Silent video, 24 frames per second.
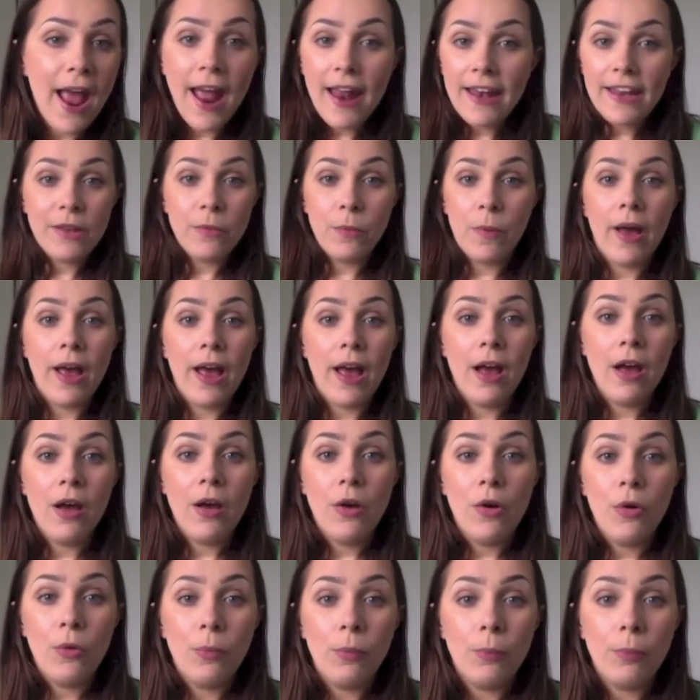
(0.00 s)
anywhere
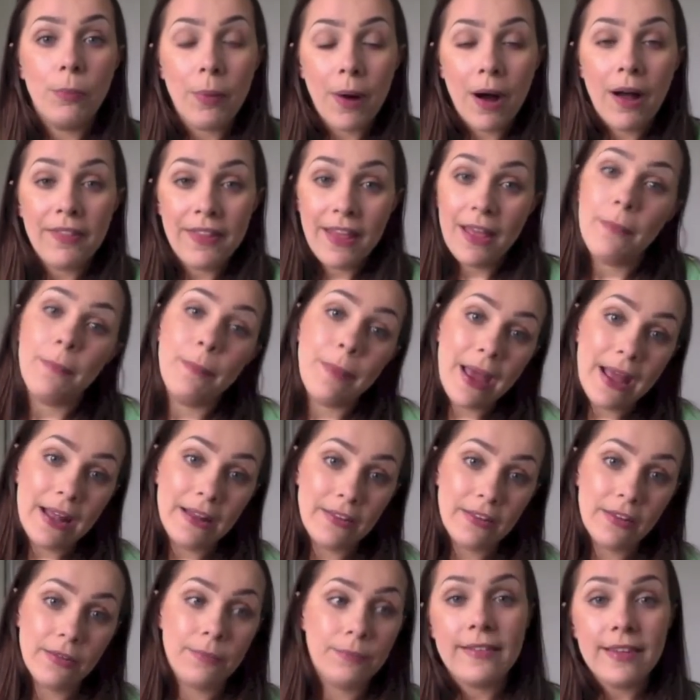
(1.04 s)
but their
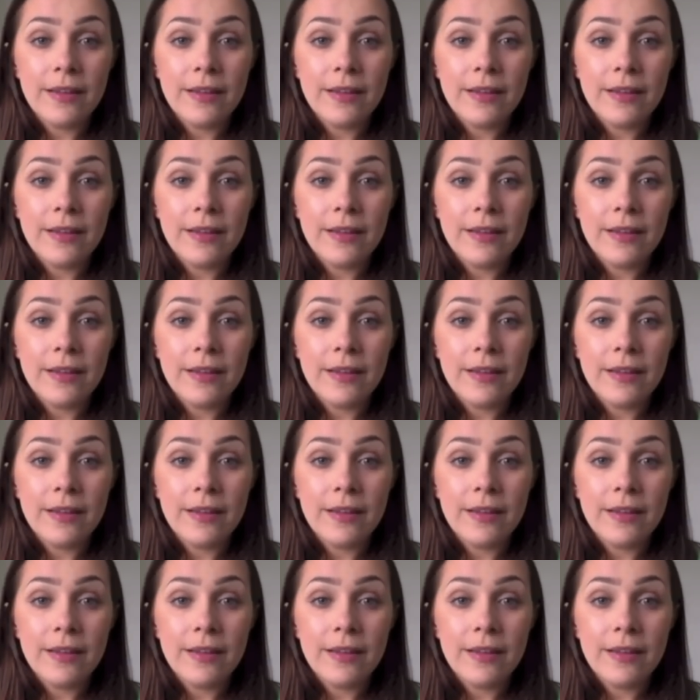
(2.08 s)
bed.